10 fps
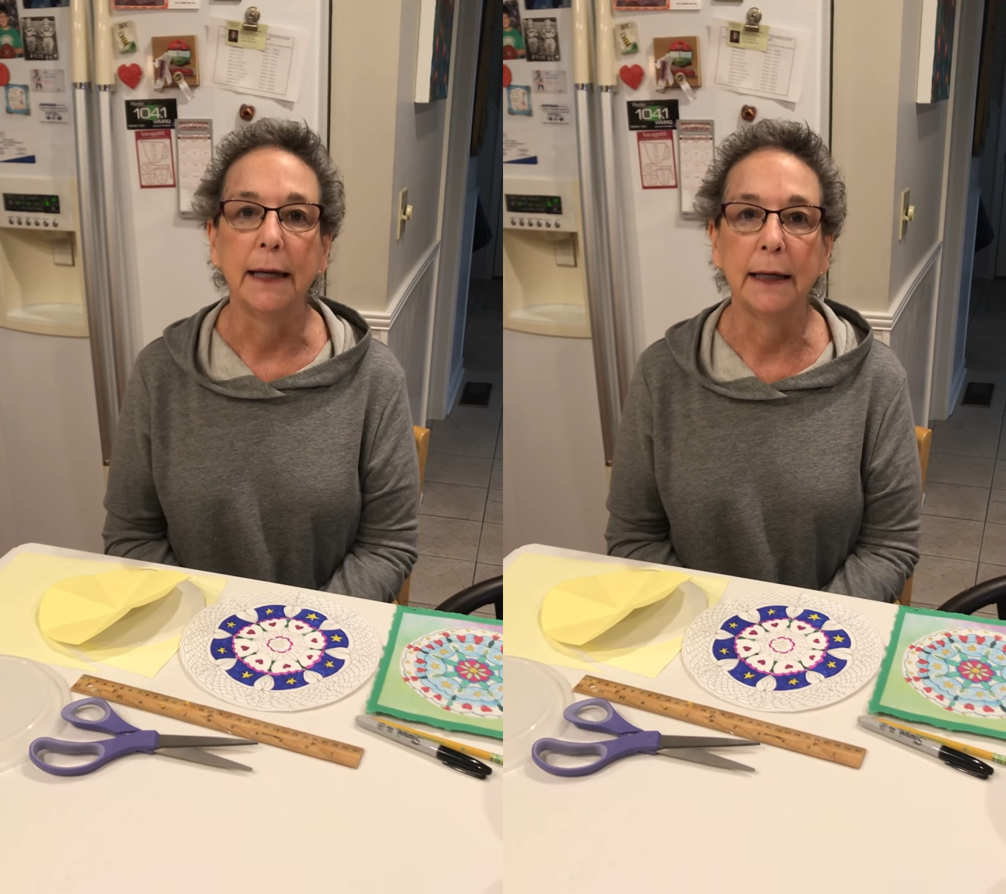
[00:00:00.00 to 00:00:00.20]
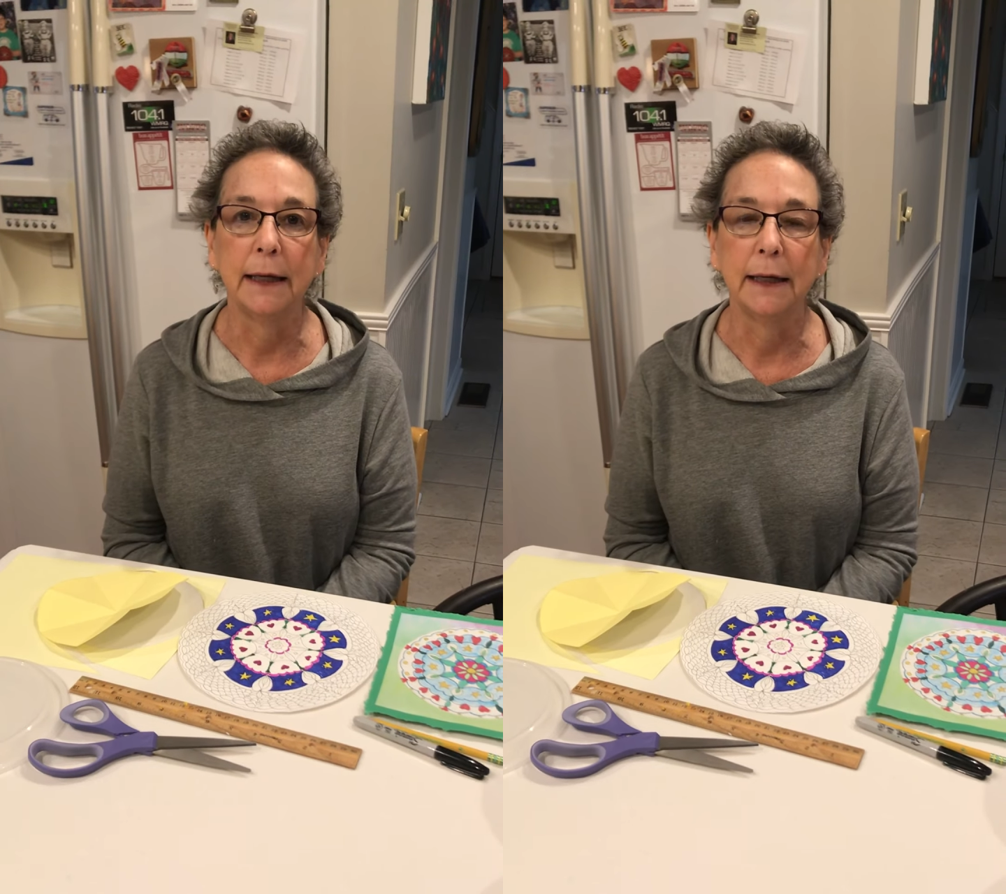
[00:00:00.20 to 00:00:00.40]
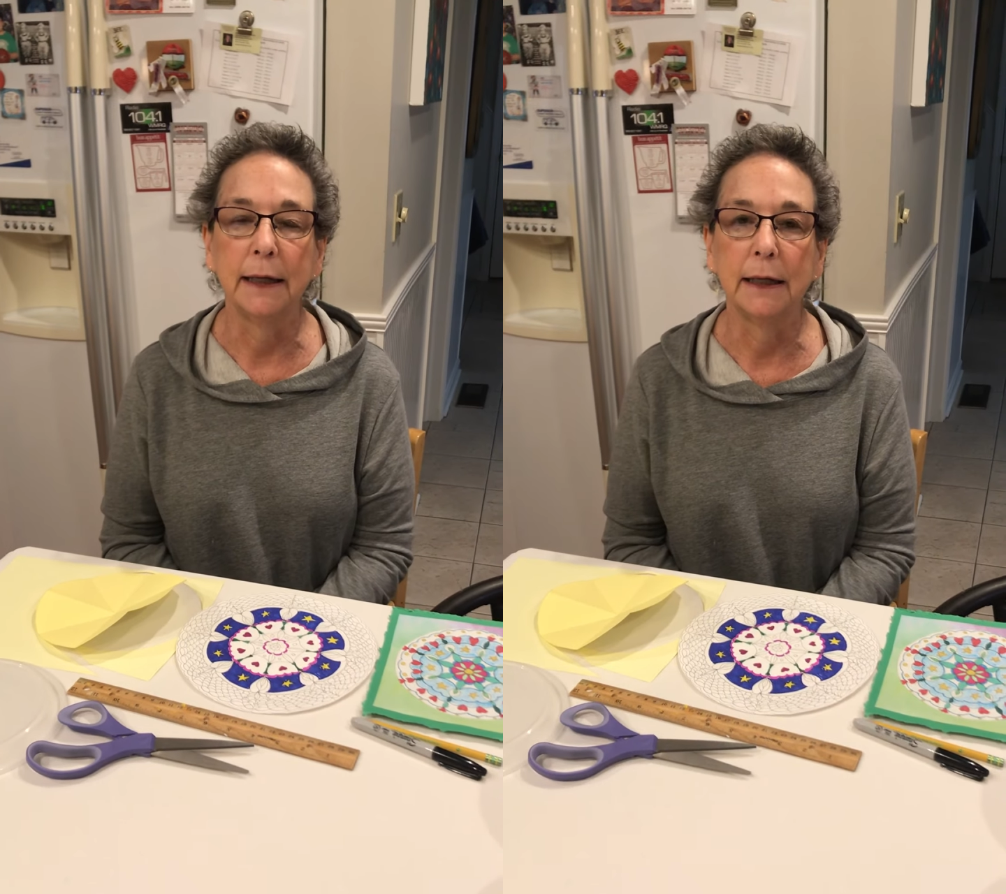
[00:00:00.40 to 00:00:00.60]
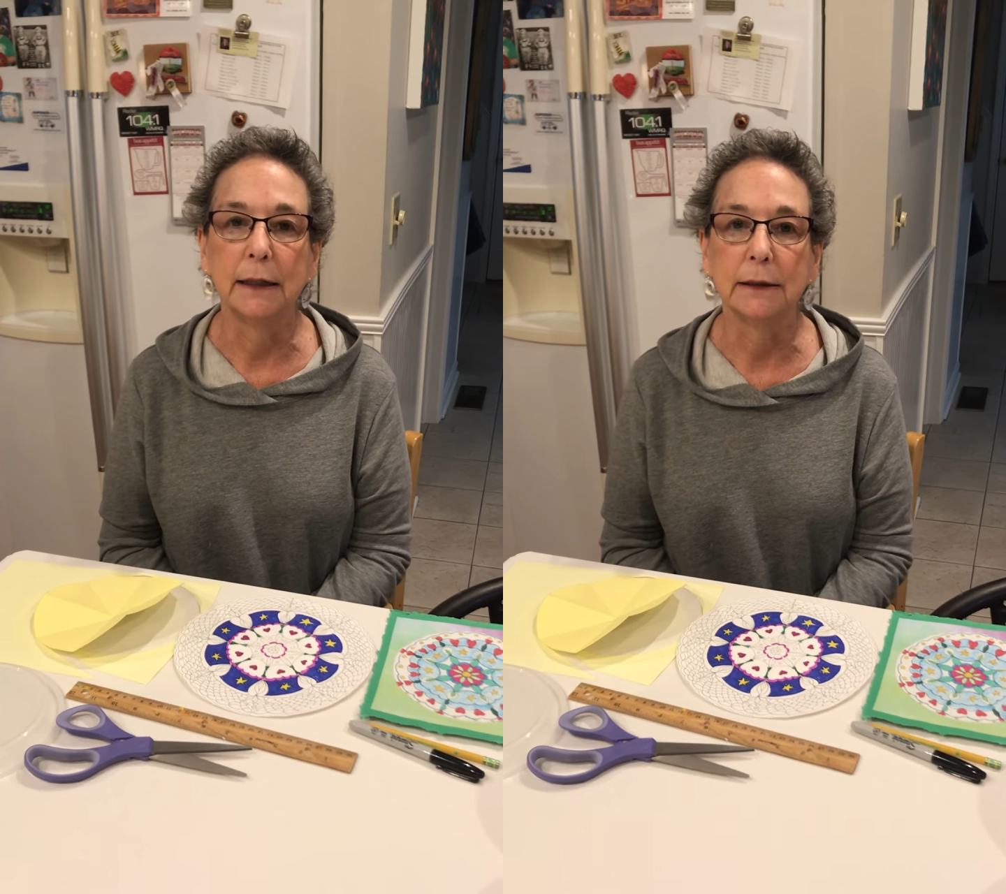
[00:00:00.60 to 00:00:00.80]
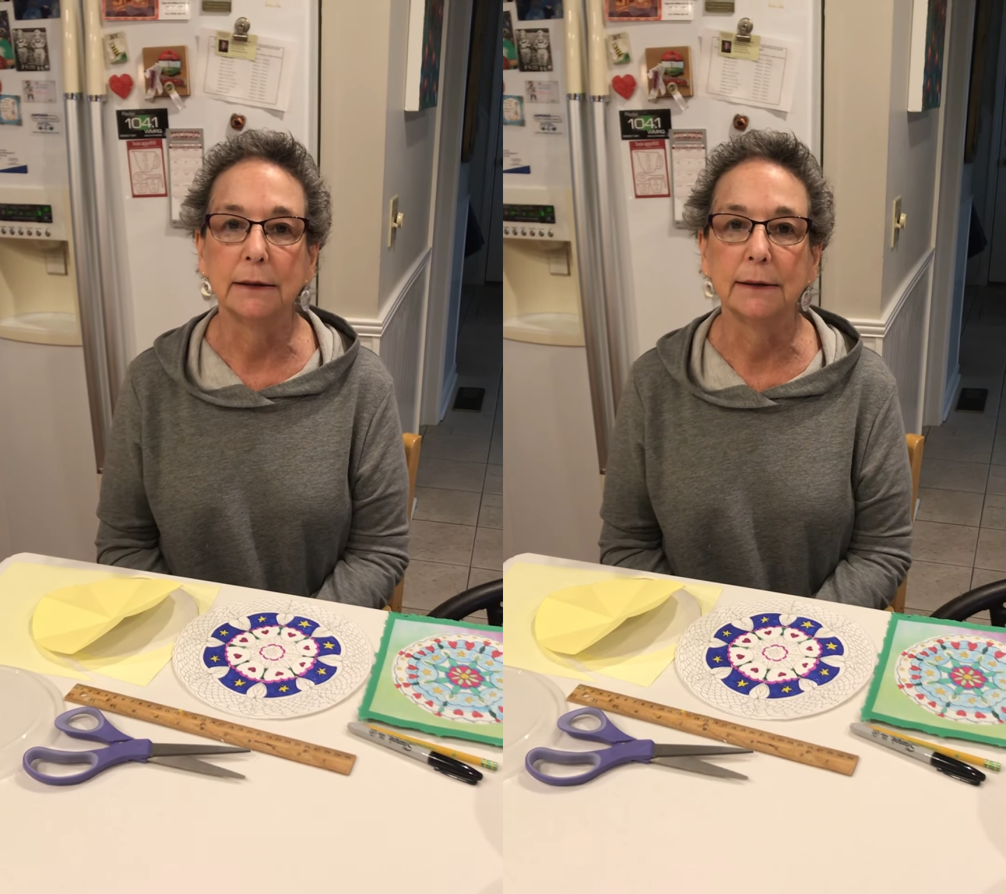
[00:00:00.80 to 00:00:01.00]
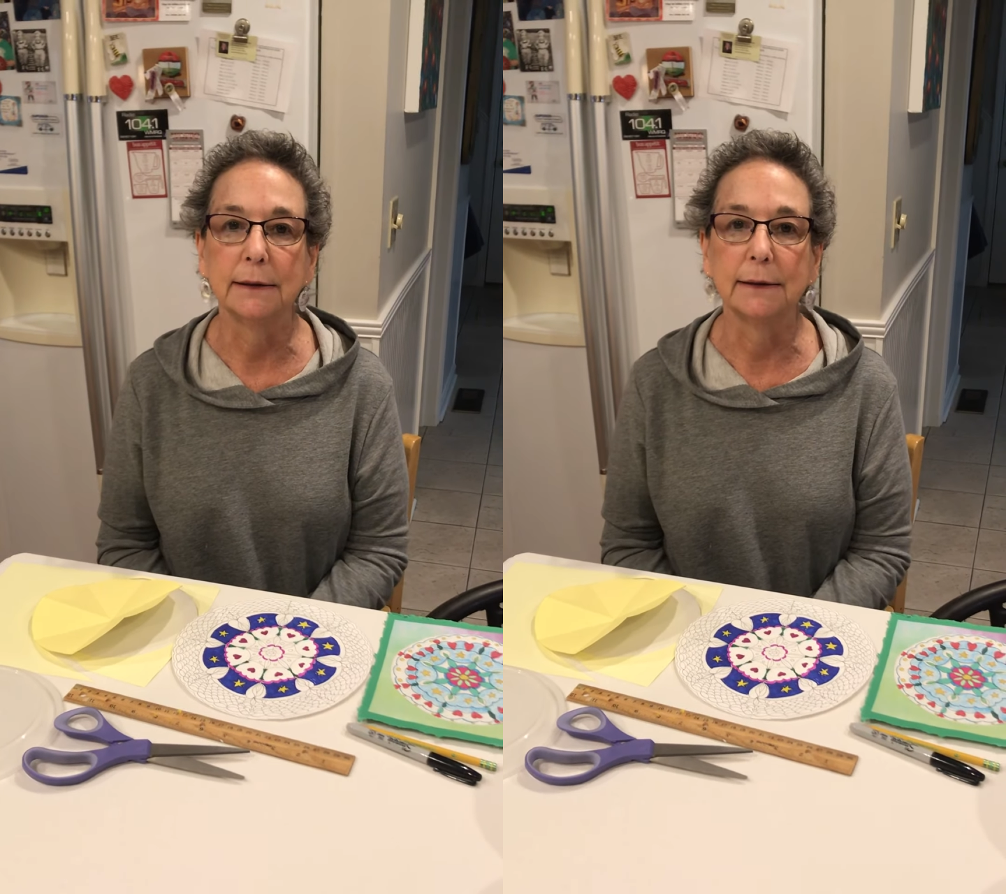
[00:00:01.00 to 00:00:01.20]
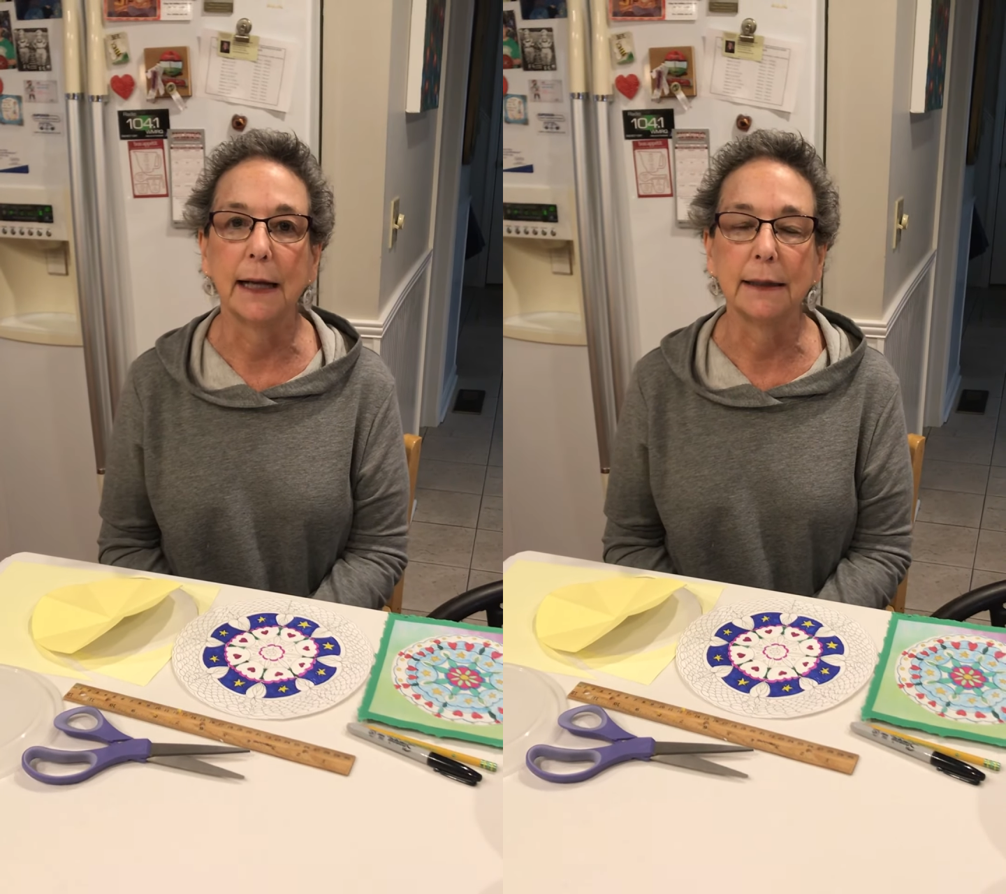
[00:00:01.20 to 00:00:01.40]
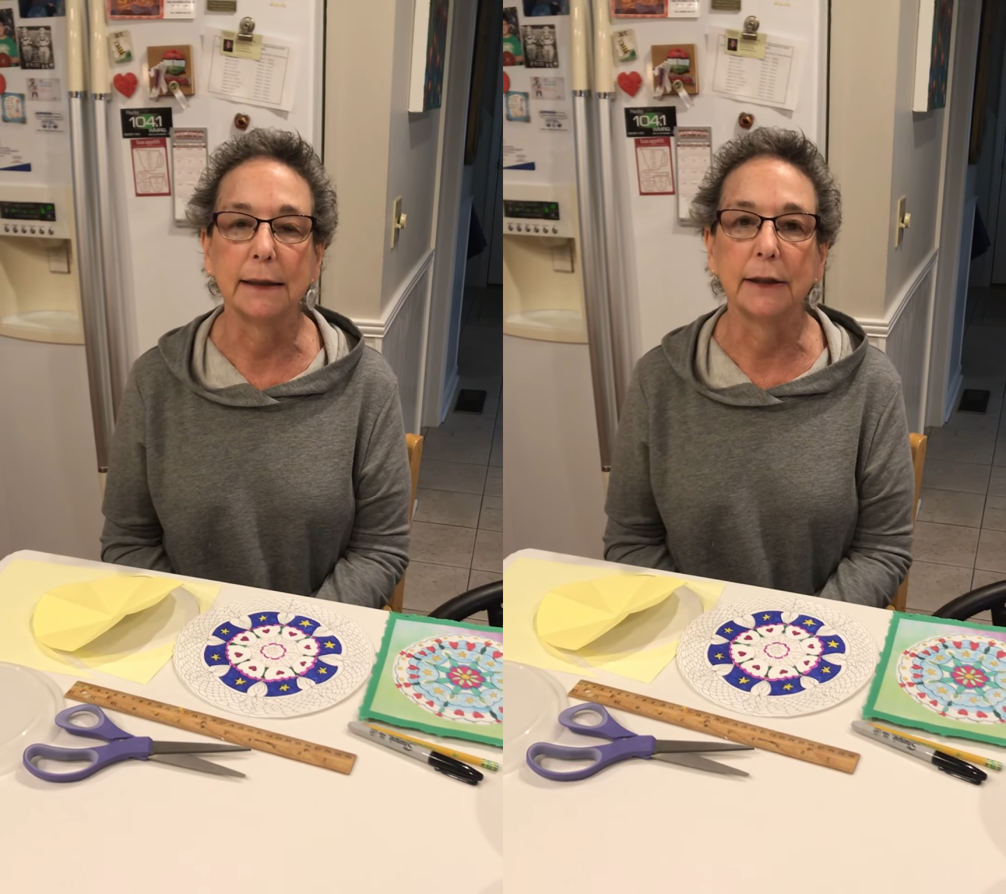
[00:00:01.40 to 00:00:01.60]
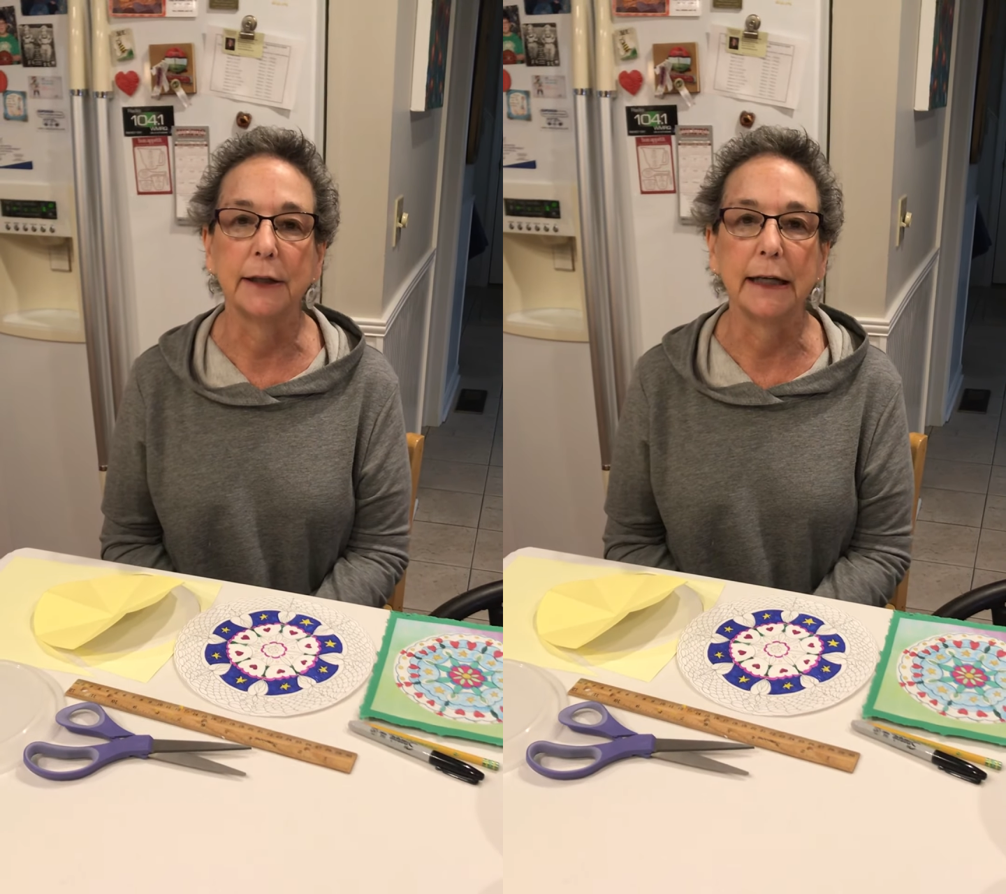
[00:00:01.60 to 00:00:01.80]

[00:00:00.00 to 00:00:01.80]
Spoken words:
in solitary